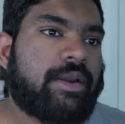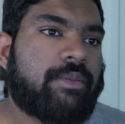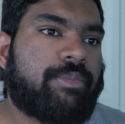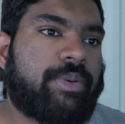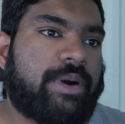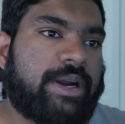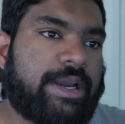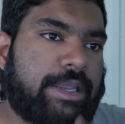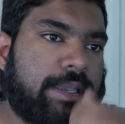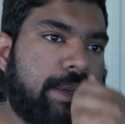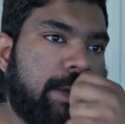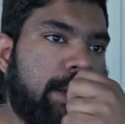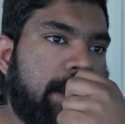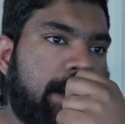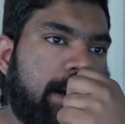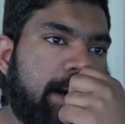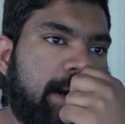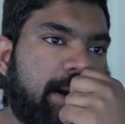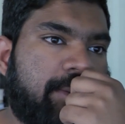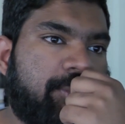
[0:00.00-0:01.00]
But
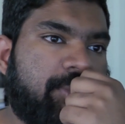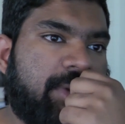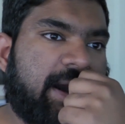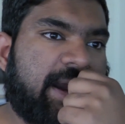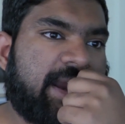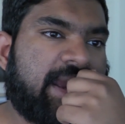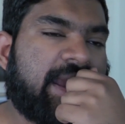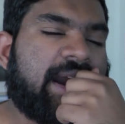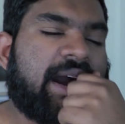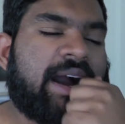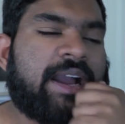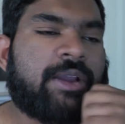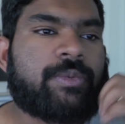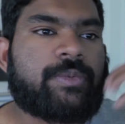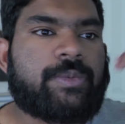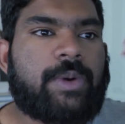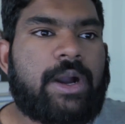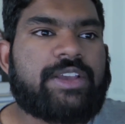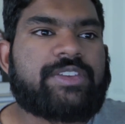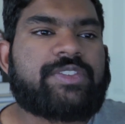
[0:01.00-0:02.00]

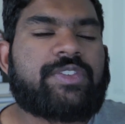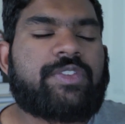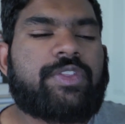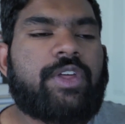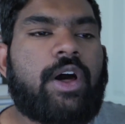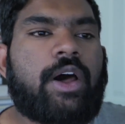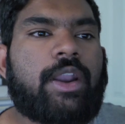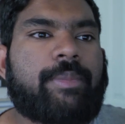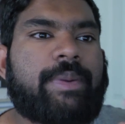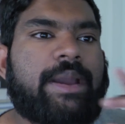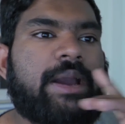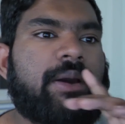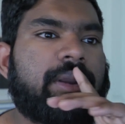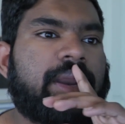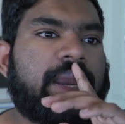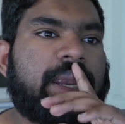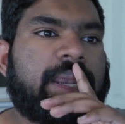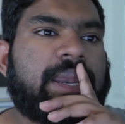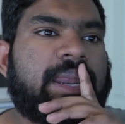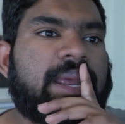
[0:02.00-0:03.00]
I thought about
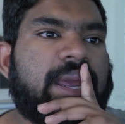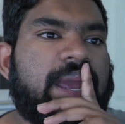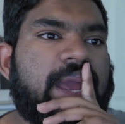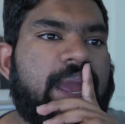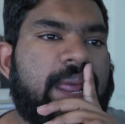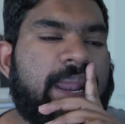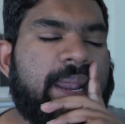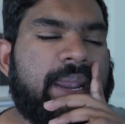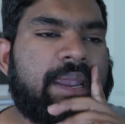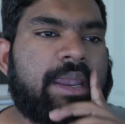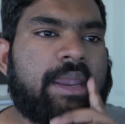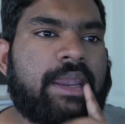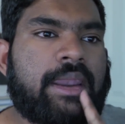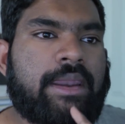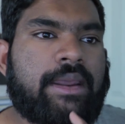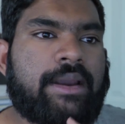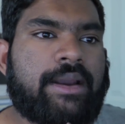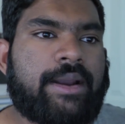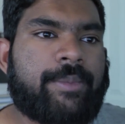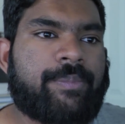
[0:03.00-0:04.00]
it,
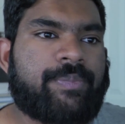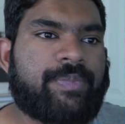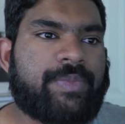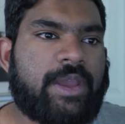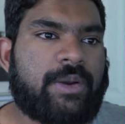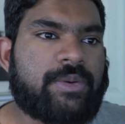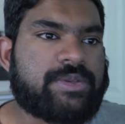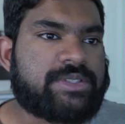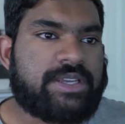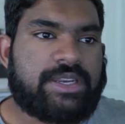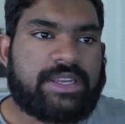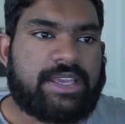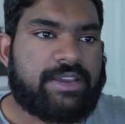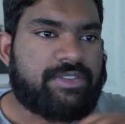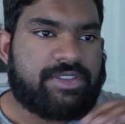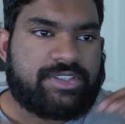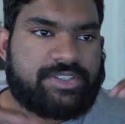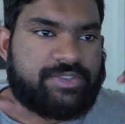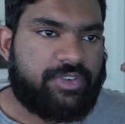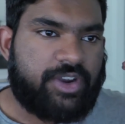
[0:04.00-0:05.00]
and I was gonna give
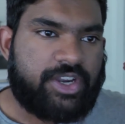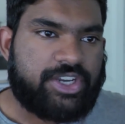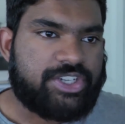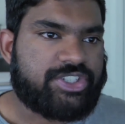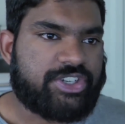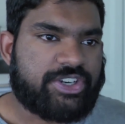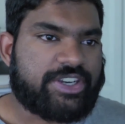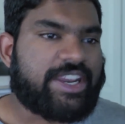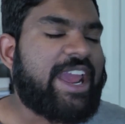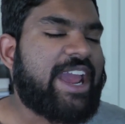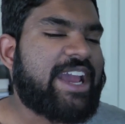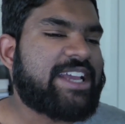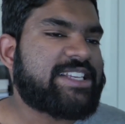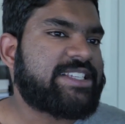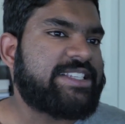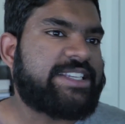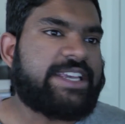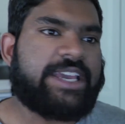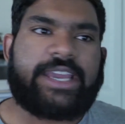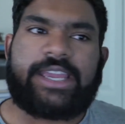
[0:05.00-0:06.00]
this very
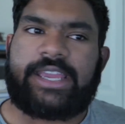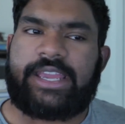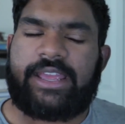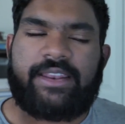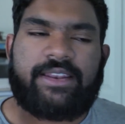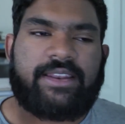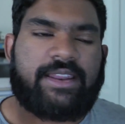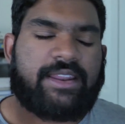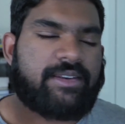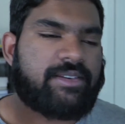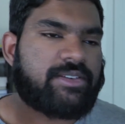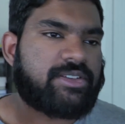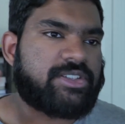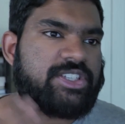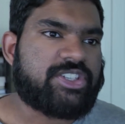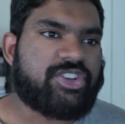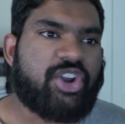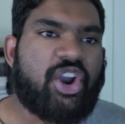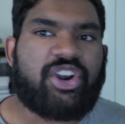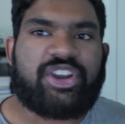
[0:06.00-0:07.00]
sarcastic and
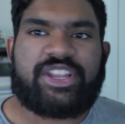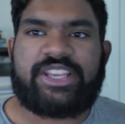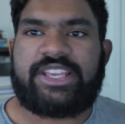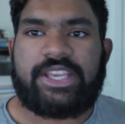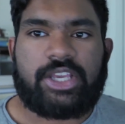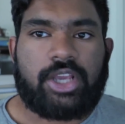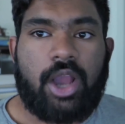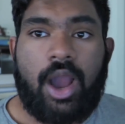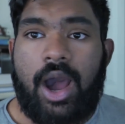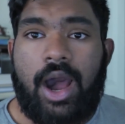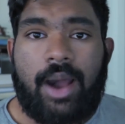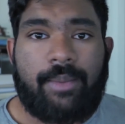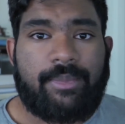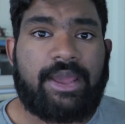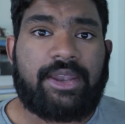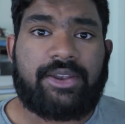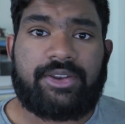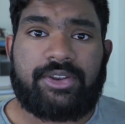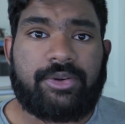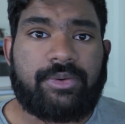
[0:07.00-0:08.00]
snarky
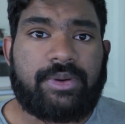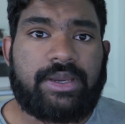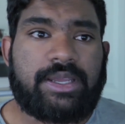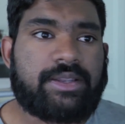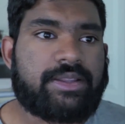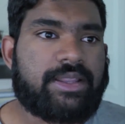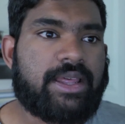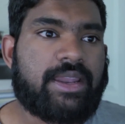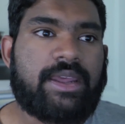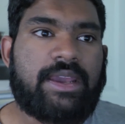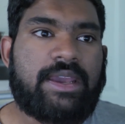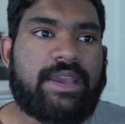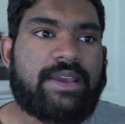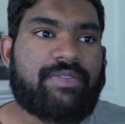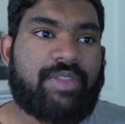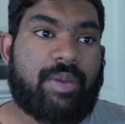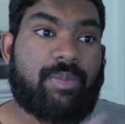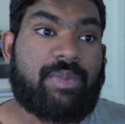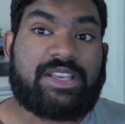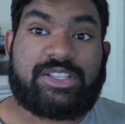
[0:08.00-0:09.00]
comment to it that
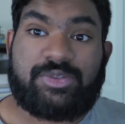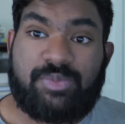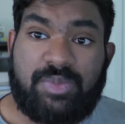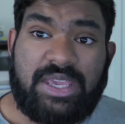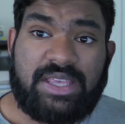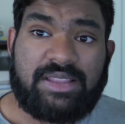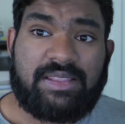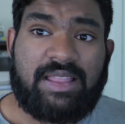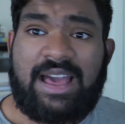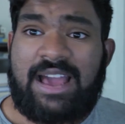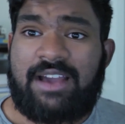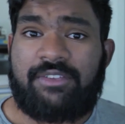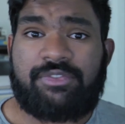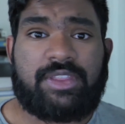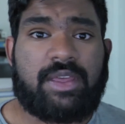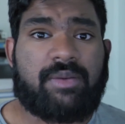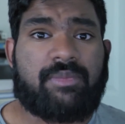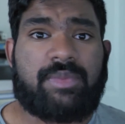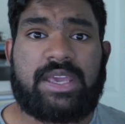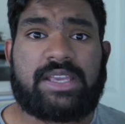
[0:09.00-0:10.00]
makes me laugh,
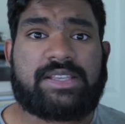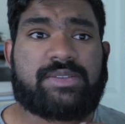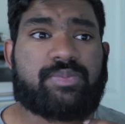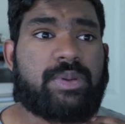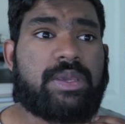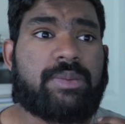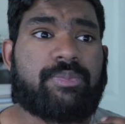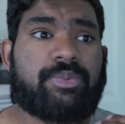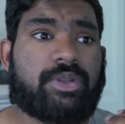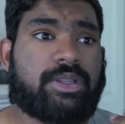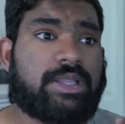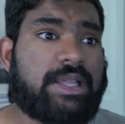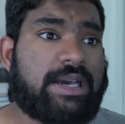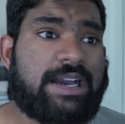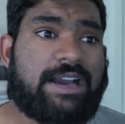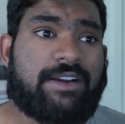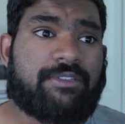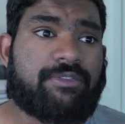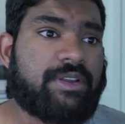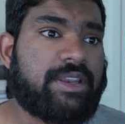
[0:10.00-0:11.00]
that makes people
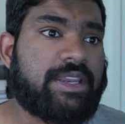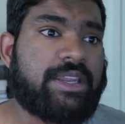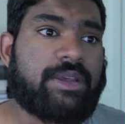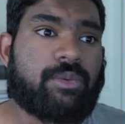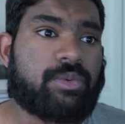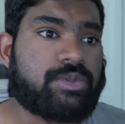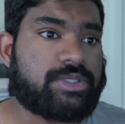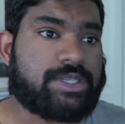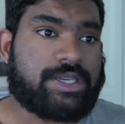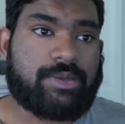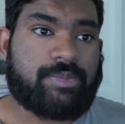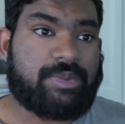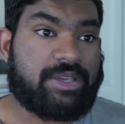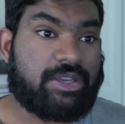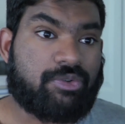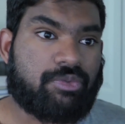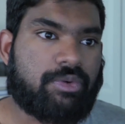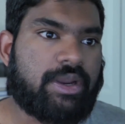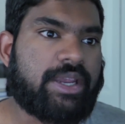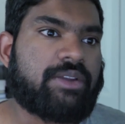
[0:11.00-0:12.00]
laugh, and it was gonna be
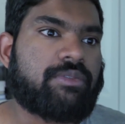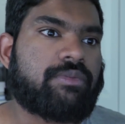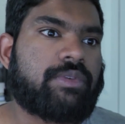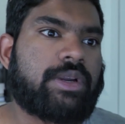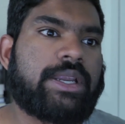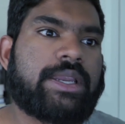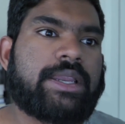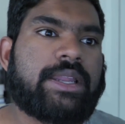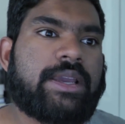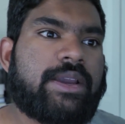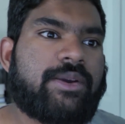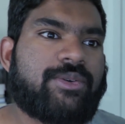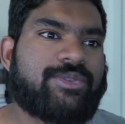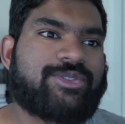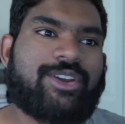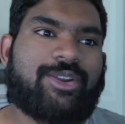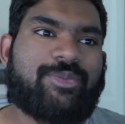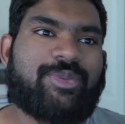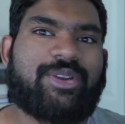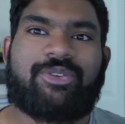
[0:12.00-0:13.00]
great, right? It was
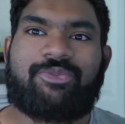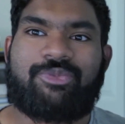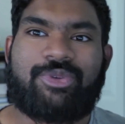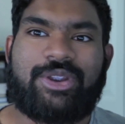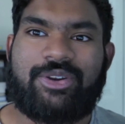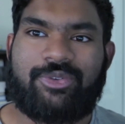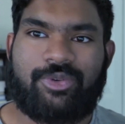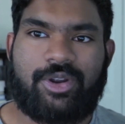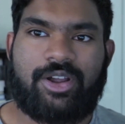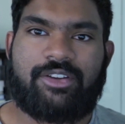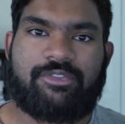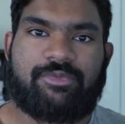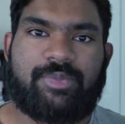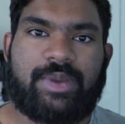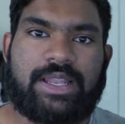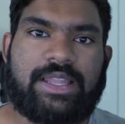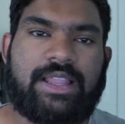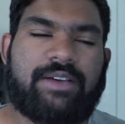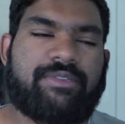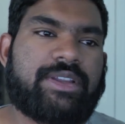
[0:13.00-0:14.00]
gonna be a rerun of
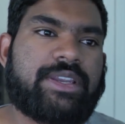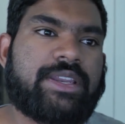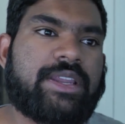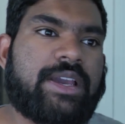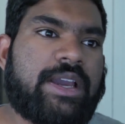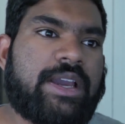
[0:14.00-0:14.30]
McLovin.